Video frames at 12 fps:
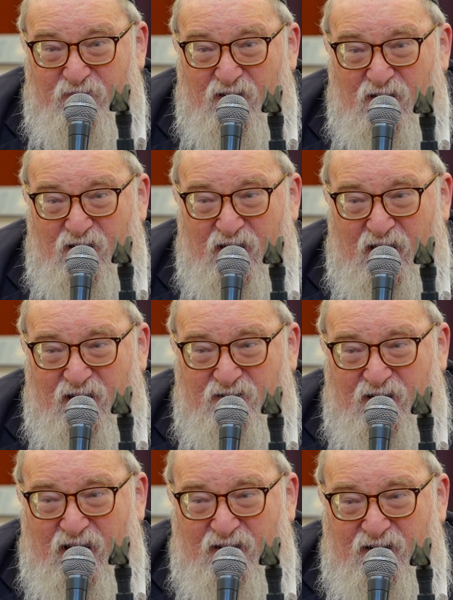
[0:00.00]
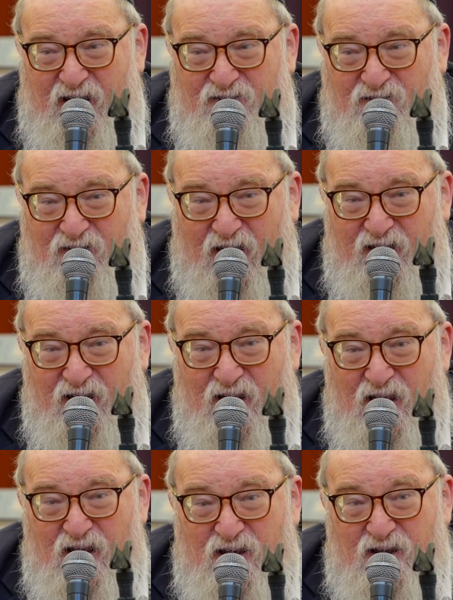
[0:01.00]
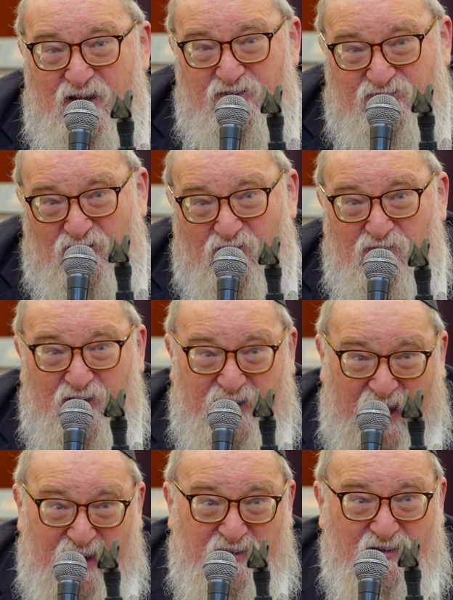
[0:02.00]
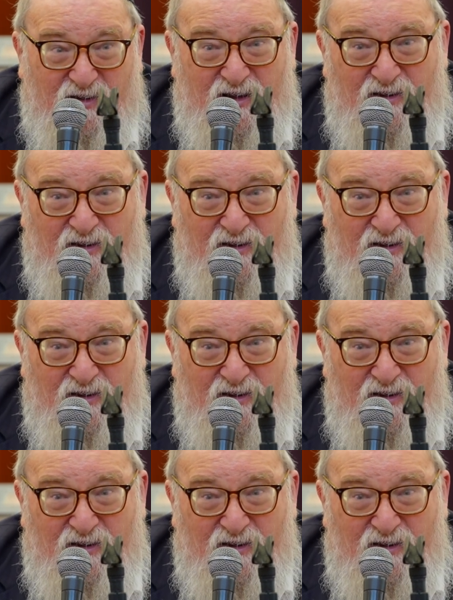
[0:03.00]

and the like. So again,